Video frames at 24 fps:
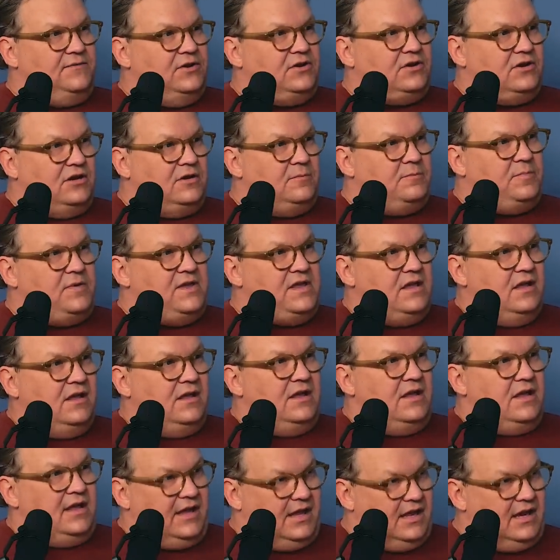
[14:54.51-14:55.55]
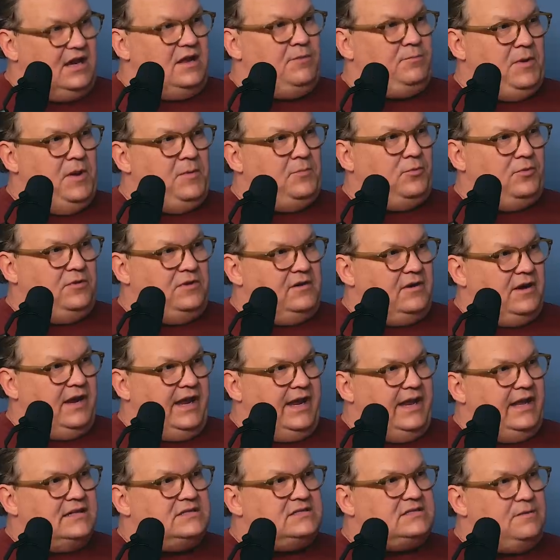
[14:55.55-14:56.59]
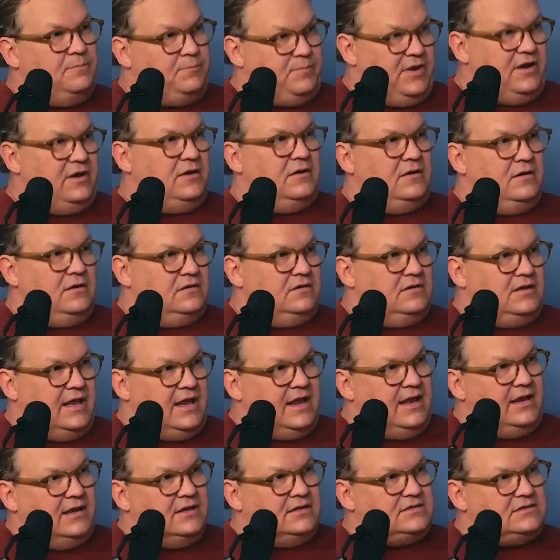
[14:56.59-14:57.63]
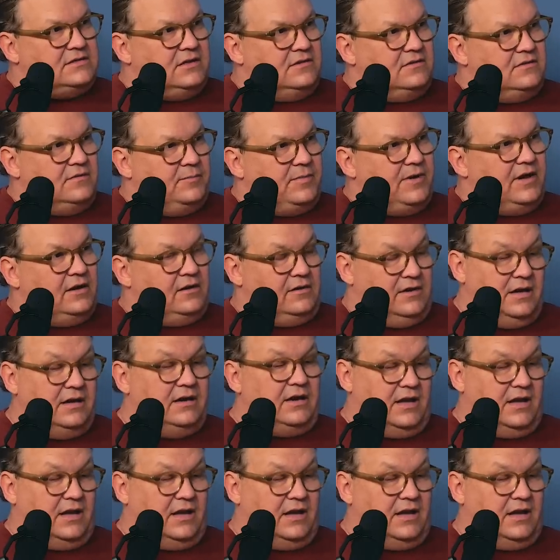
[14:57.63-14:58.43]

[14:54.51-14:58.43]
If you're going to be hitting people with your hands, the bigger the hands are, the better.